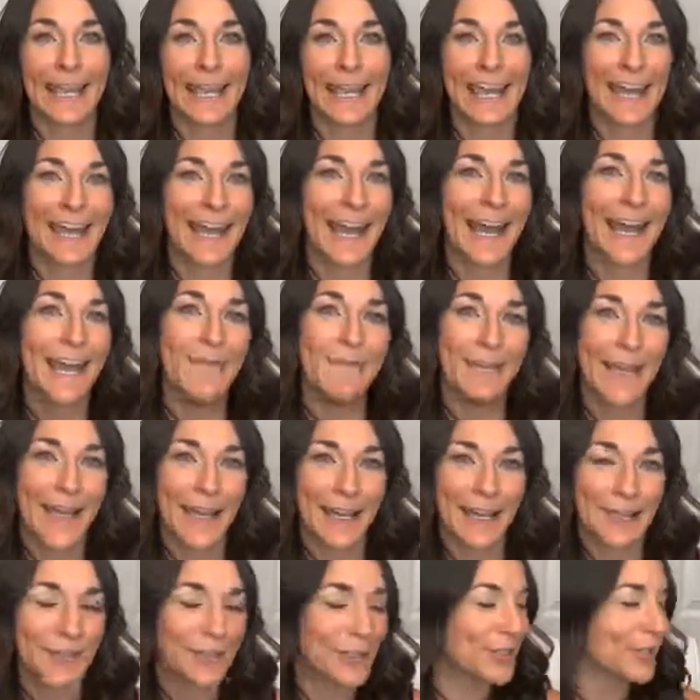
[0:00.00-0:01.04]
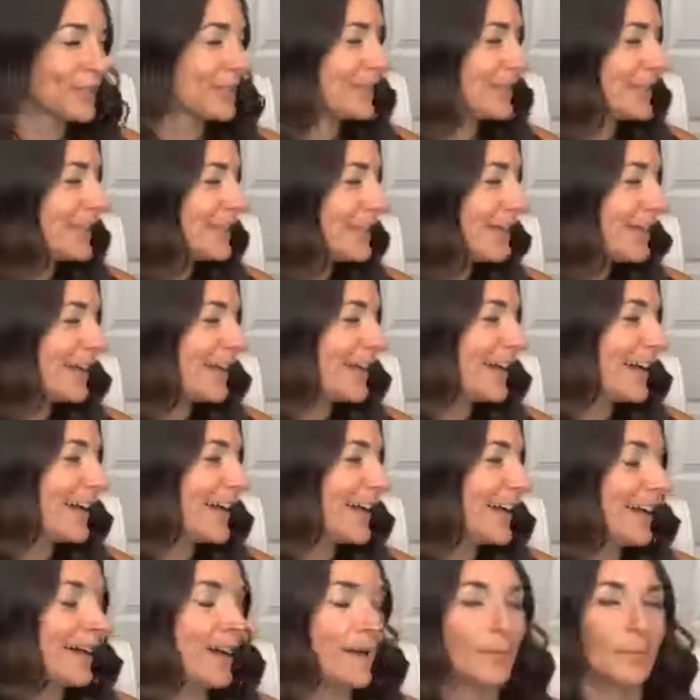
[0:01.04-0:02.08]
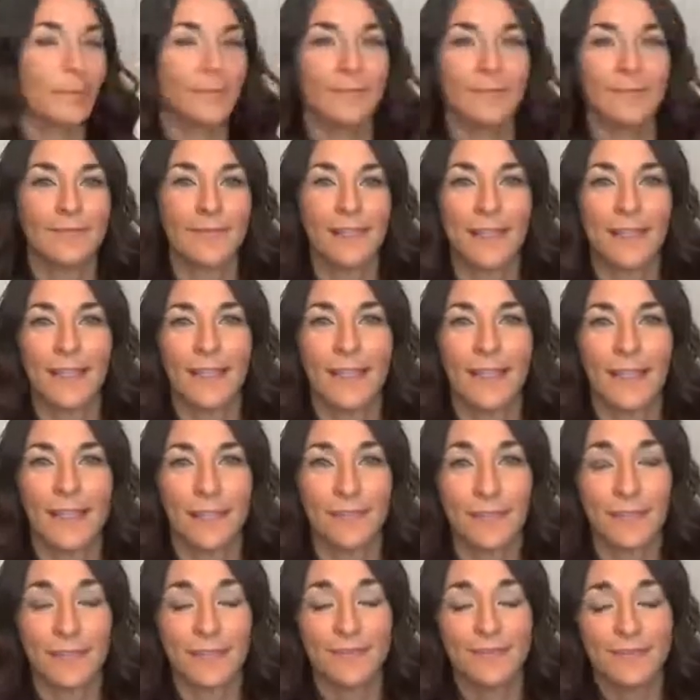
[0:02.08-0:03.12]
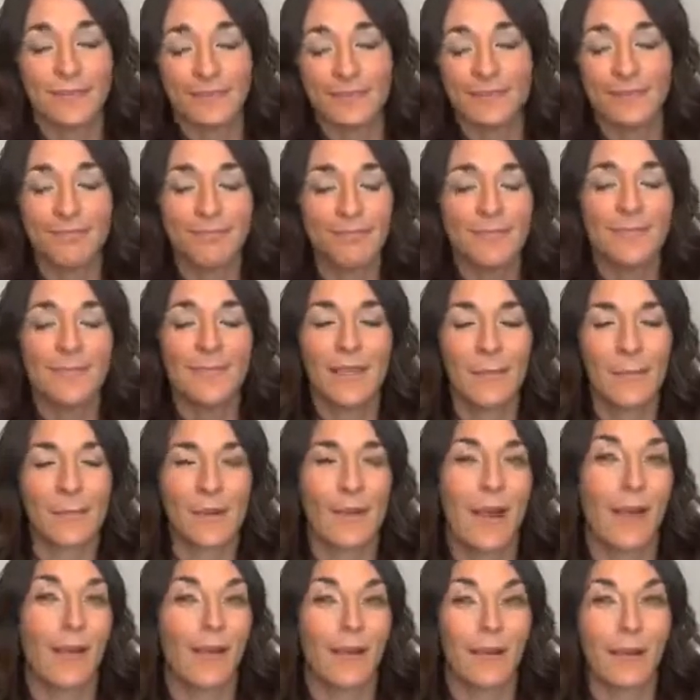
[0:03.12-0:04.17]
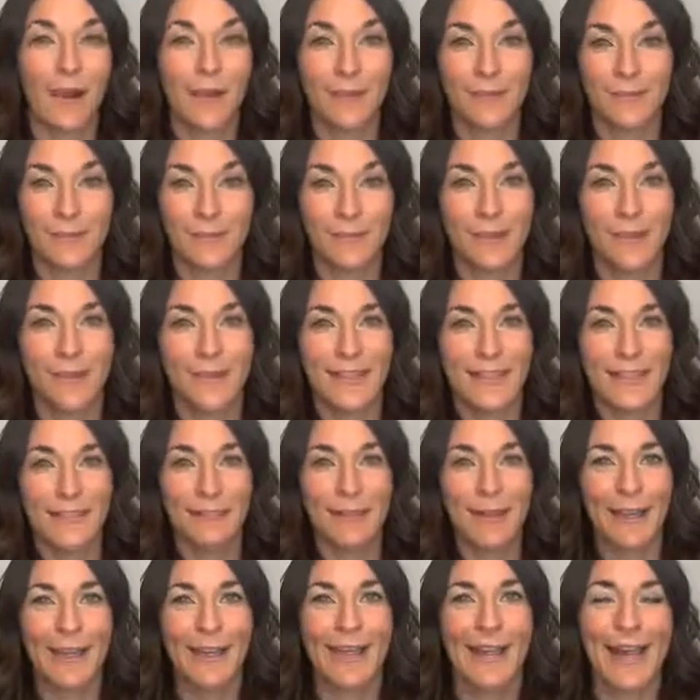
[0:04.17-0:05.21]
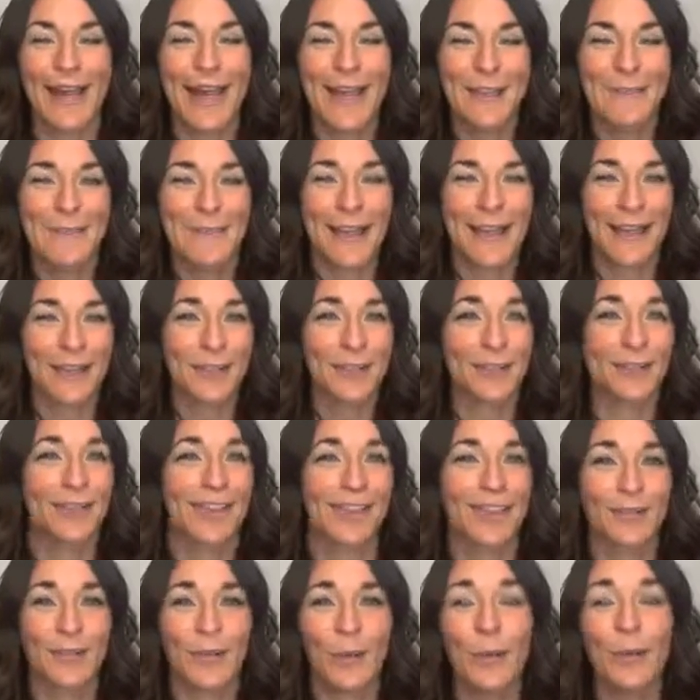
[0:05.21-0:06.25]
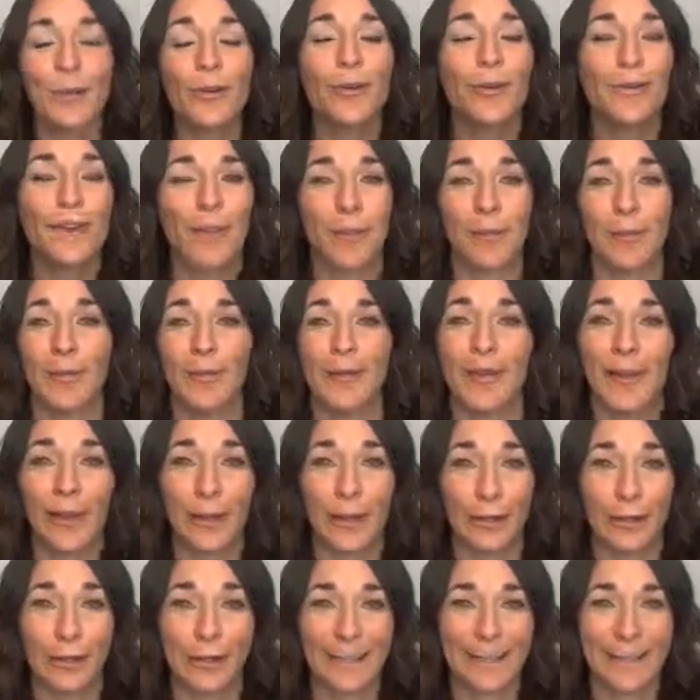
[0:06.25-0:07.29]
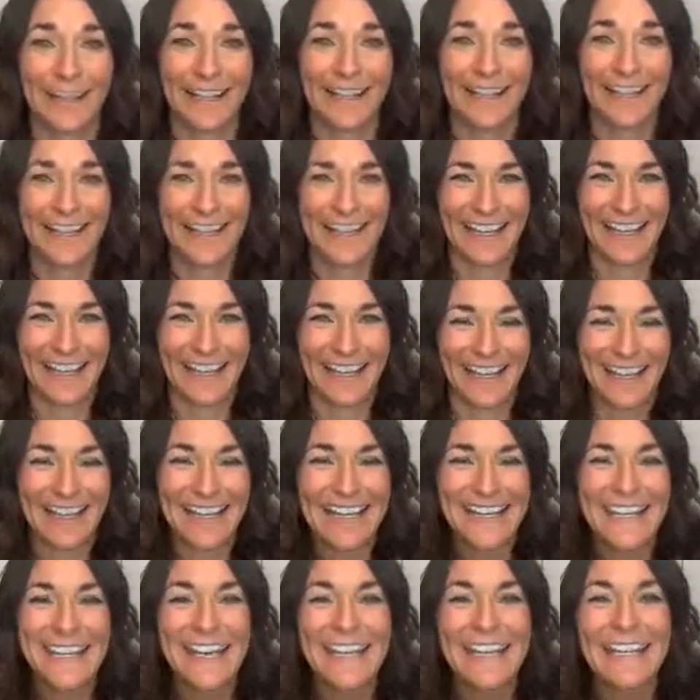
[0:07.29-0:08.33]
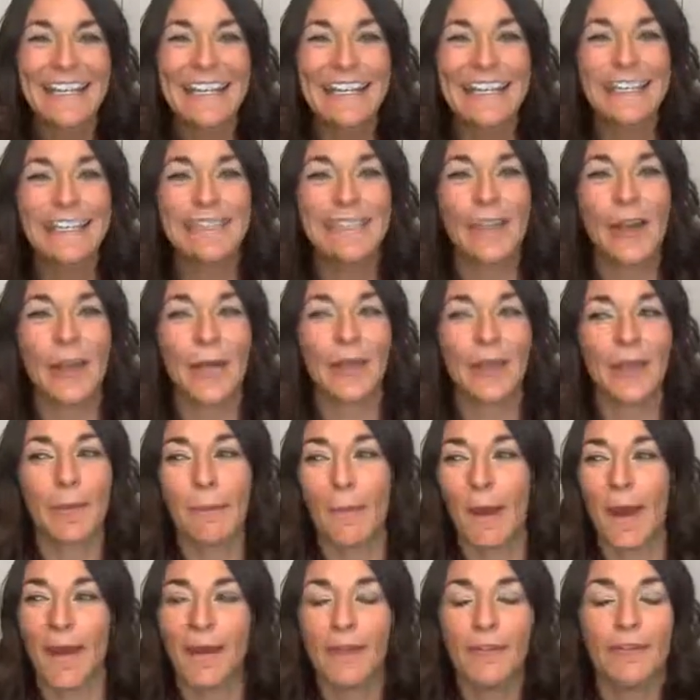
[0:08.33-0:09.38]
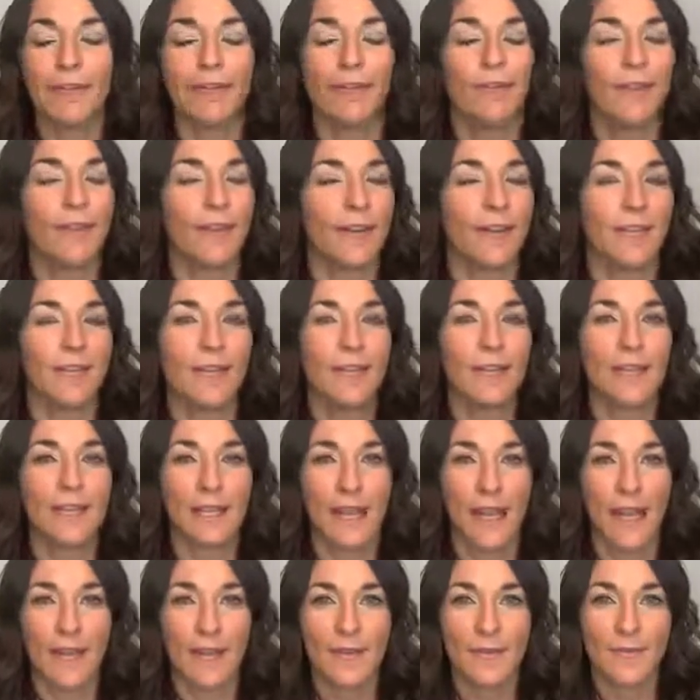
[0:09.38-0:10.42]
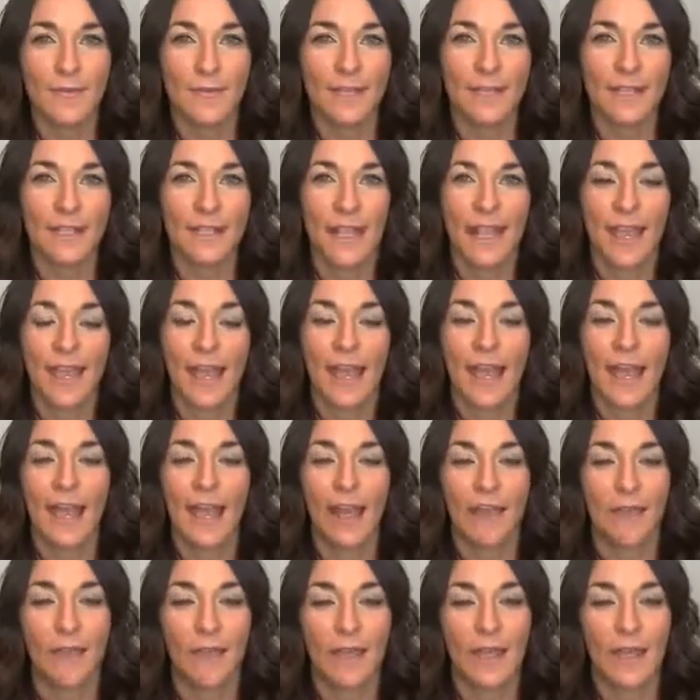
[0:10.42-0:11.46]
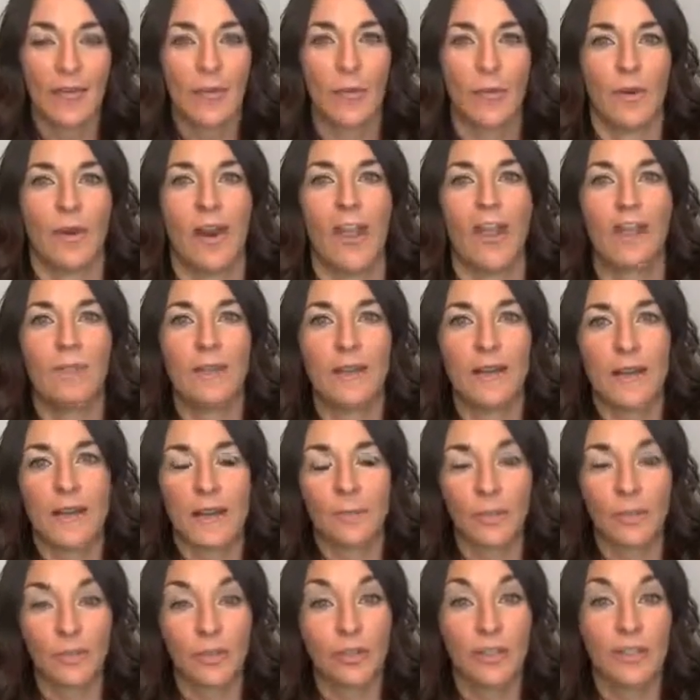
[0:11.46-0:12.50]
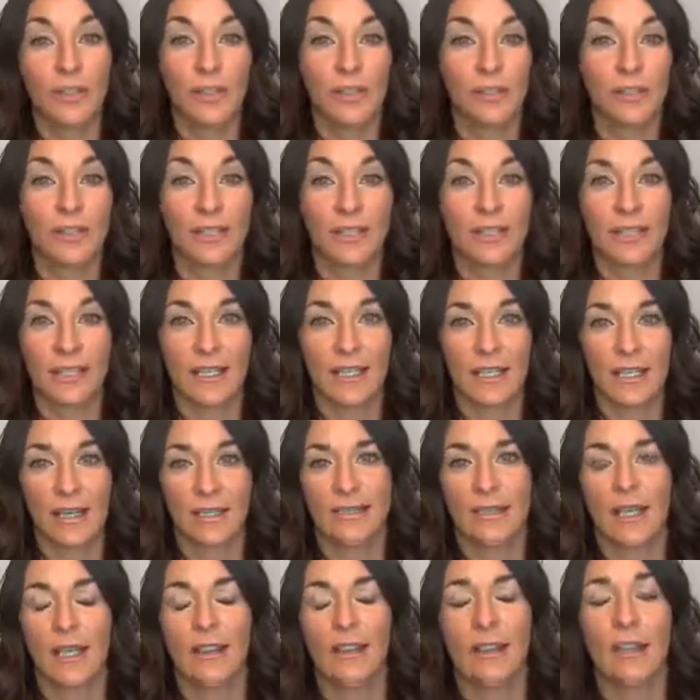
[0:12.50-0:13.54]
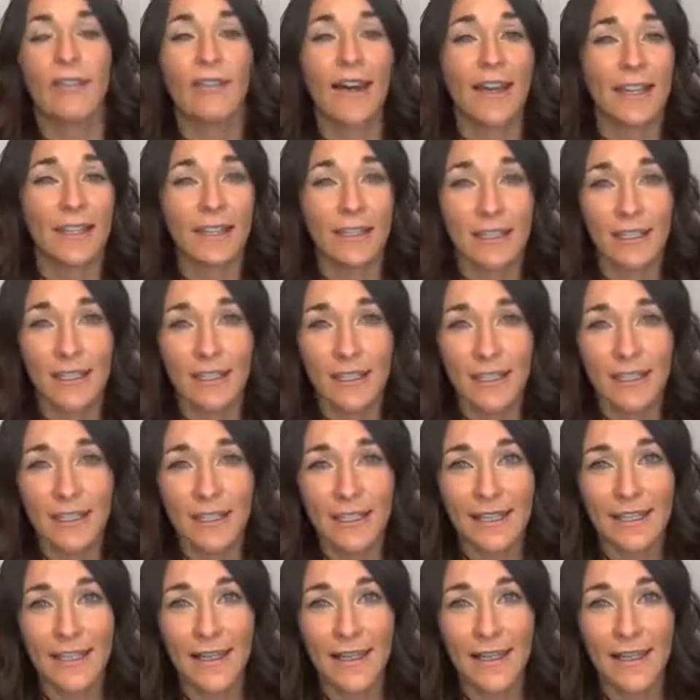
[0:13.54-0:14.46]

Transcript: I'm actually, if maybe not a lot of you know this, but I'm actually a total hippie at heart. So like my favorite times have been when I've been able to truly disconnect. I love hiking,